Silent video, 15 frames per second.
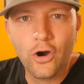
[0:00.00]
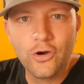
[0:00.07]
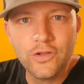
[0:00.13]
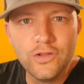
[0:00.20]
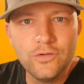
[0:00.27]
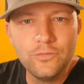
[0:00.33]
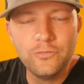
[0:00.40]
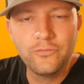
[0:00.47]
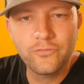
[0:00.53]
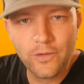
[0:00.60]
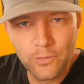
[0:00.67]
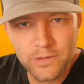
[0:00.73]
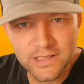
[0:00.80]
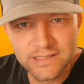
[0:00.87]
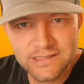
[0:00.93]
Are you
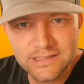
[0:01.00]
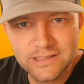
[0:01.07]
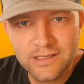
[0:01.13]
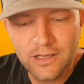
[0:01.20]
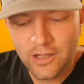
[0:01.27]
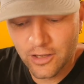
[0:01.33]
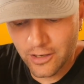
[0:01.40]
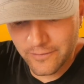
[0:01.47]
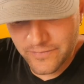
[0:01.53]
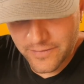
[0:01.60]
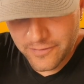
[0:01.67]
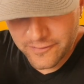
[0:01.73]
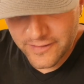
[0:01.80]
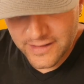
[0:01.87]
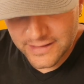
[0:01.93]
focused on
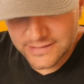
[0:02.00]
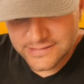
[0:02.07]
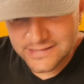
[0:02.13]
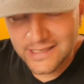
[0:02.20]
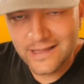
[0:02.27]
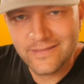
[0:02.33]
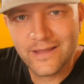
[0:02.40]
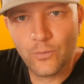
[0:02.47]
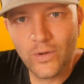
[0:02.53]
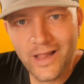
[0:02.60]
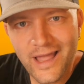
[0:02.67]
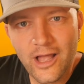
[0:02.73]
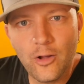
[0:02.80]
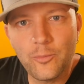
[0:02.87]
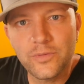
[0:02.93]
the things that
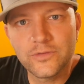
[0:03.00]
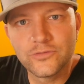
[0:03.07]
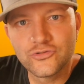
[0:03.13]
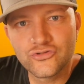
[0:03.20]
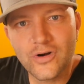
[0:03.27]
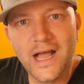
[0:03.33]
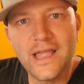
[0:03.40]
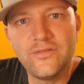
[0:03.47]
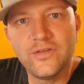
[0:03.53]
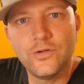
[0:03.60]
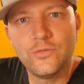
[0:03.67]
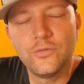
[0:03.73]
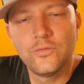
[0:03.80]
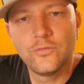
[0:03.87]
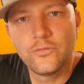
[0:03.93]
will help drive
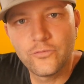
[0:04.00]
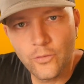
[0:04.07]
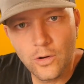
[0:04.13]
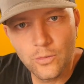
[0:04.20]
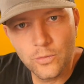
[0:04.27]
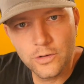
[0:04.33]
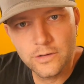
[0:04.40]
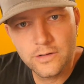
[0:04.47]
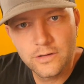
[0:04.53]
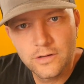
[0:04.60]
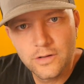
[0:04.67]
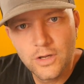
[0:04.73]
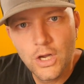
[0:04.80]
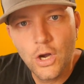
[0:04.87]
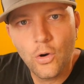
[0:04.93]
you forward?
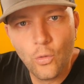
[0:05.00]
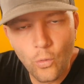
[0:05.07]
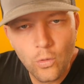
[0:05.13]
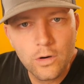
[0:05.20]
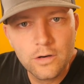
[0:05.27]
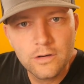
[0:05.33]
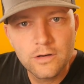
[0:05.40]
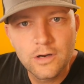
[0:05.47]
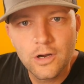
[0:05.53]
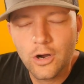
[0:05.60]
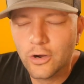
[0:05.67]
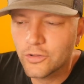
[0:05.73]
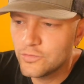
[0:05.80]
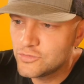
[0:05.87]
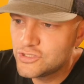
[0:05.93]
Or
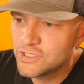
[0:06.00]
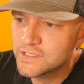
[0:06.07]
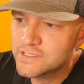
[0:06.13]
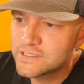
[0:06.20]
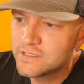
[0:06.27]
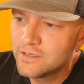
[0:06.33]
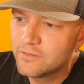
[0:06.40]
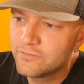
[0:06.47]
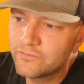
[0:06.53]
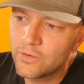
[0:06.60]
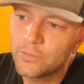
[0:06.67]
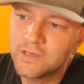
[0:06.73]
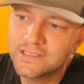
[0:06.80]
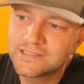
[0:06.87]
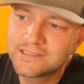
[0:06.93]
are you just
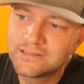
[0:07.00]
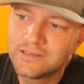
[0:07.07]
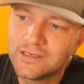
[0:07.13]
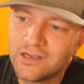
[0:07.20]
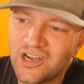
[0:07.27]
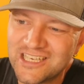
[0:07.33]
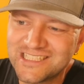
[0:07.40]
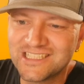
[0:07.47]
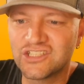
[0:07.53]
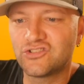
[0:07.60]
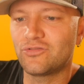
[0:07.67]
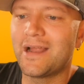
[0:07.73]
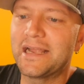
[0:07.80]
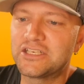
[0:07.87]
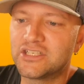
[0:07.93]
focused on
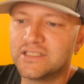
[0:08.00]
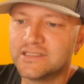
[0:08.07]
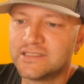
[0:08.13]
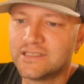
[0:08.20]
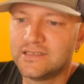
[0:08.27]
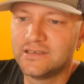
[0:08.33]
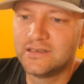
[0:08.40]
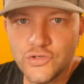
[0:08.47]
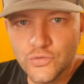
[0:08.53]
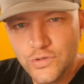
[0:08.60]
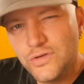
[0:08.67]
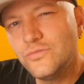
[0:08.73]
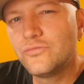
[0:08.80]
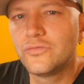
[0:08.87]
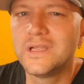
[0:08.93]
distractions?
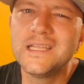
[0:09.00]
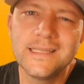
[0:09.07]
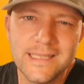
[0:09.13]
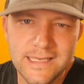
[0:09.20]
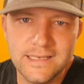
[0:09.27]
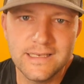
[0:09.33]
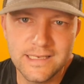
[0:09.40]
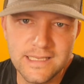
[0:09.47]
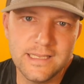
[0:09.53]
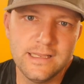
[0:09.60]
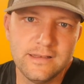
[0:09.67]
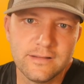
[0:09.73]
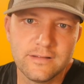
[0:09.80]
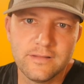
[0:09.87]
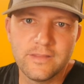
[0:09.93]
Do you really
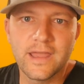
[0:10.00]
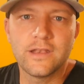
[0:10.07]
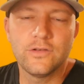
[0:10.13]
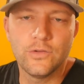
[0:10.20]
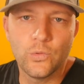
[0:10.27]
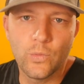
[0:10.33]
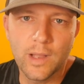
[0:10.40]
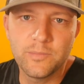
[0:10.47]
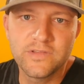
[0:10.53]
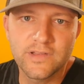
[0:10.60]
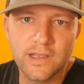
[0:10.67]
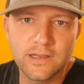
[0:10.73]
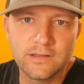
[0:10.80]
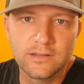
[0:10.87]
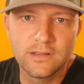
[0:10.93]
need that new
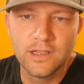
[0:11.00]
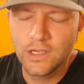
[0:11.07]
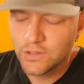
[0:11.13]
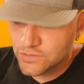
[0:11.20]
website?